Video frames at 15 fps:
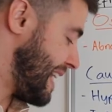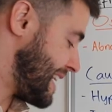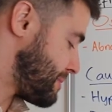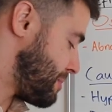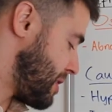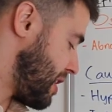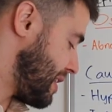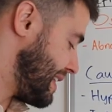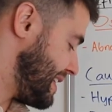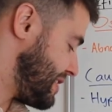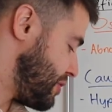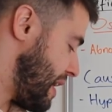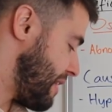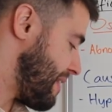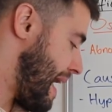Last but not
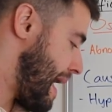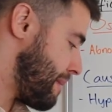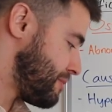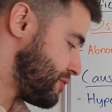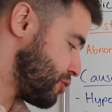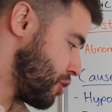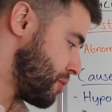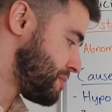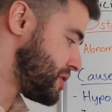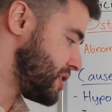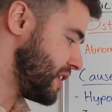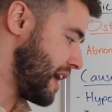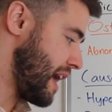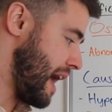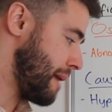least, you have
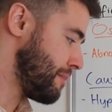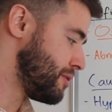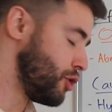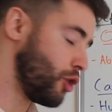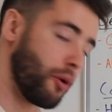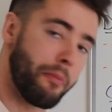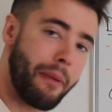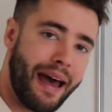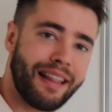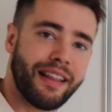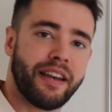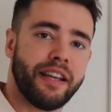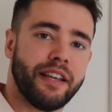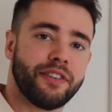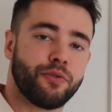absorption
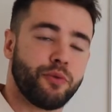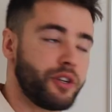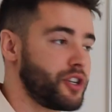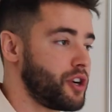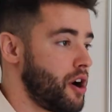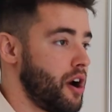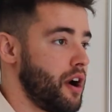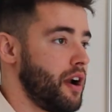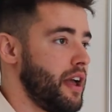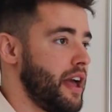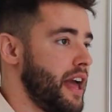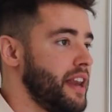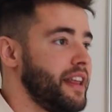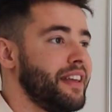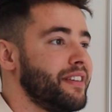abnormalities, which are
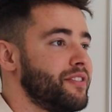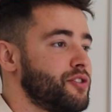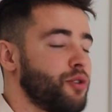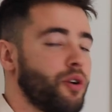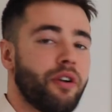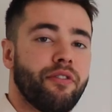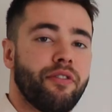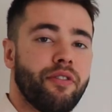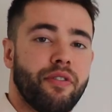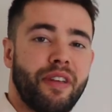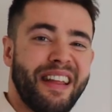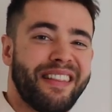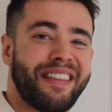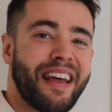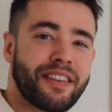any sort of
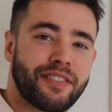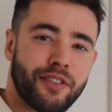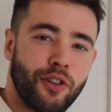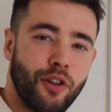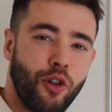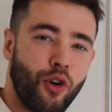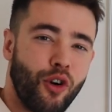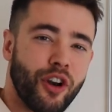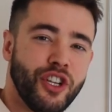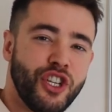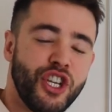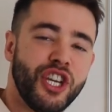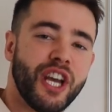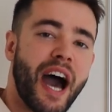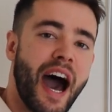intestinal or
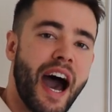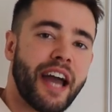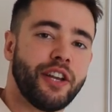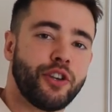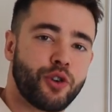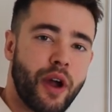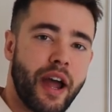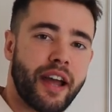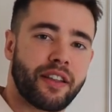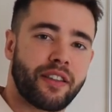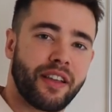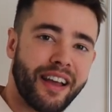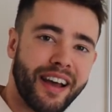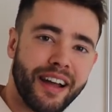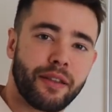GI
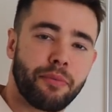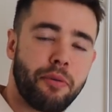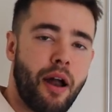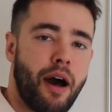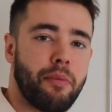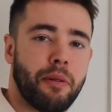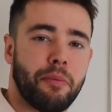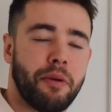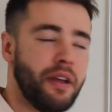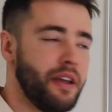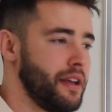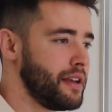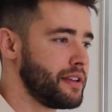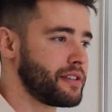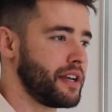tract gut problem,
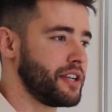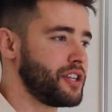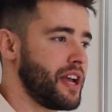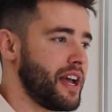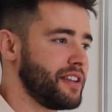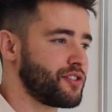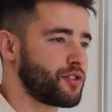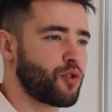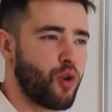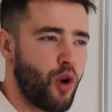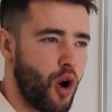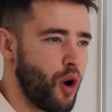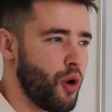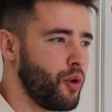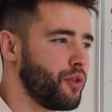such as
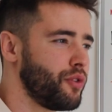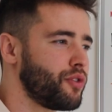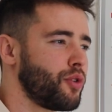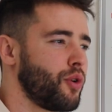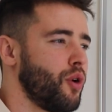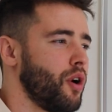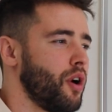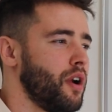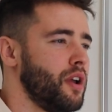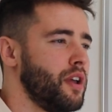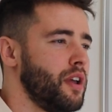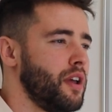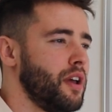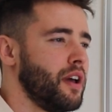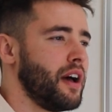Crohn's or
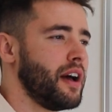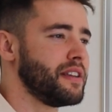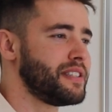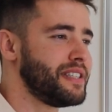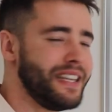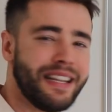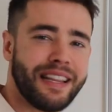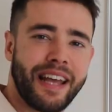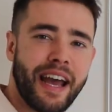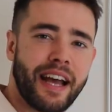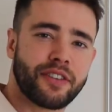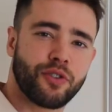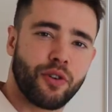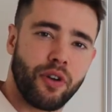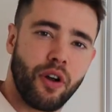
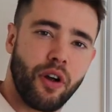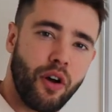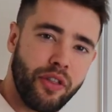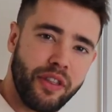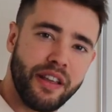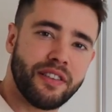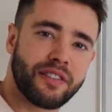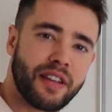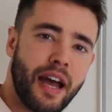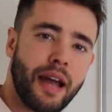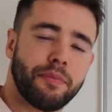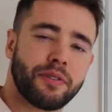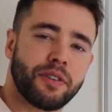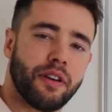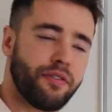celiacs, or these
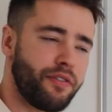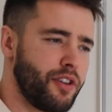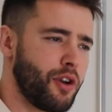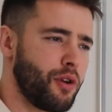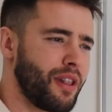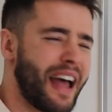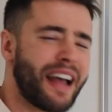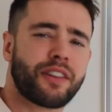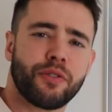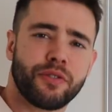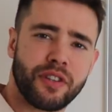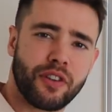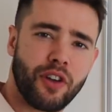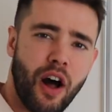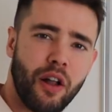types of, you know,
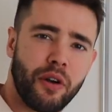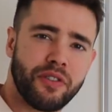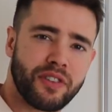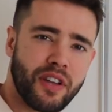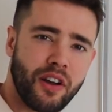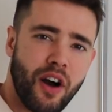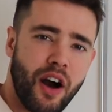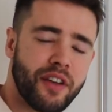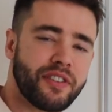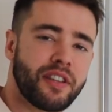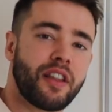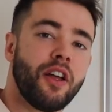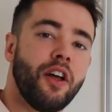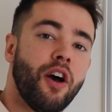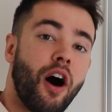lactose intolerance can cause
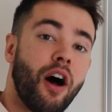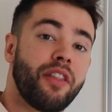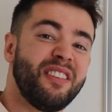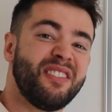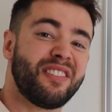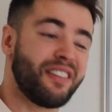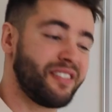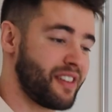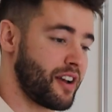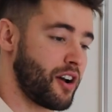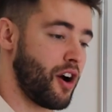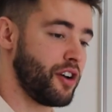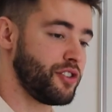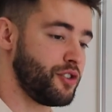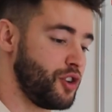it. All these things that
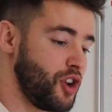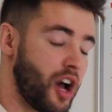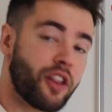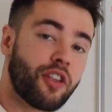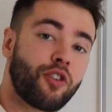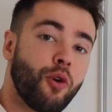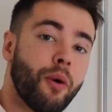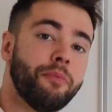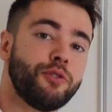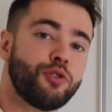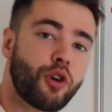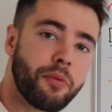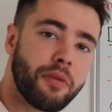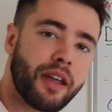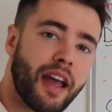cause you not to
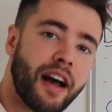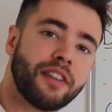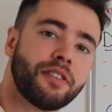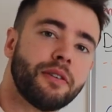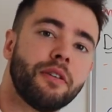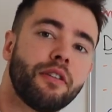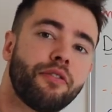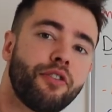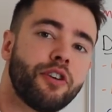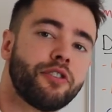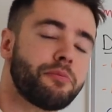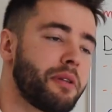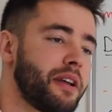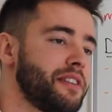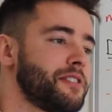absorb the calcium in the
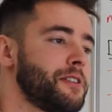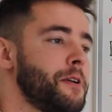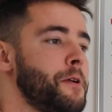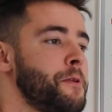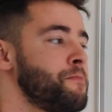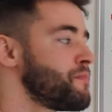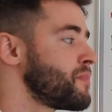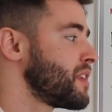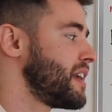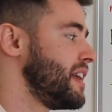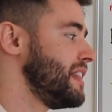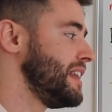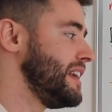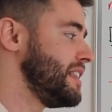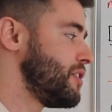first place
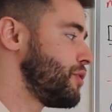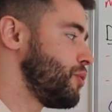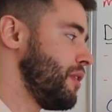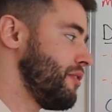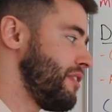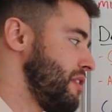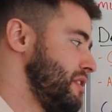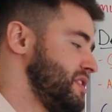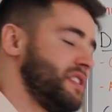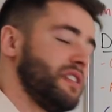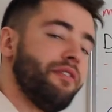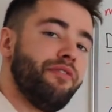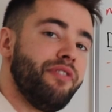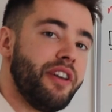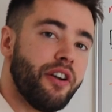can lead to a very
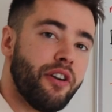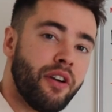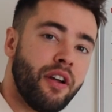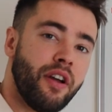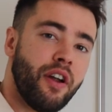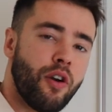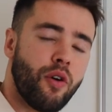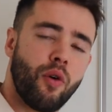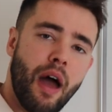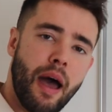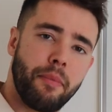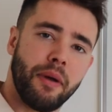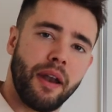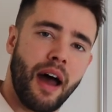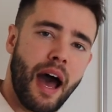severe
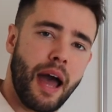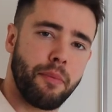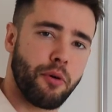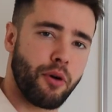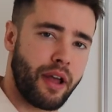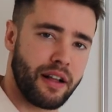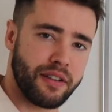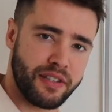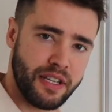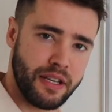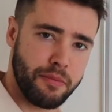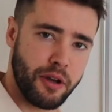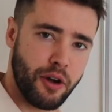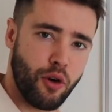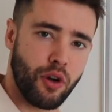rapid
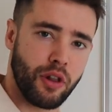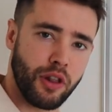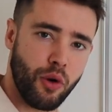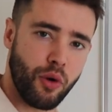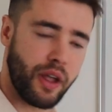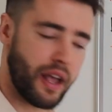hypocalcemia or low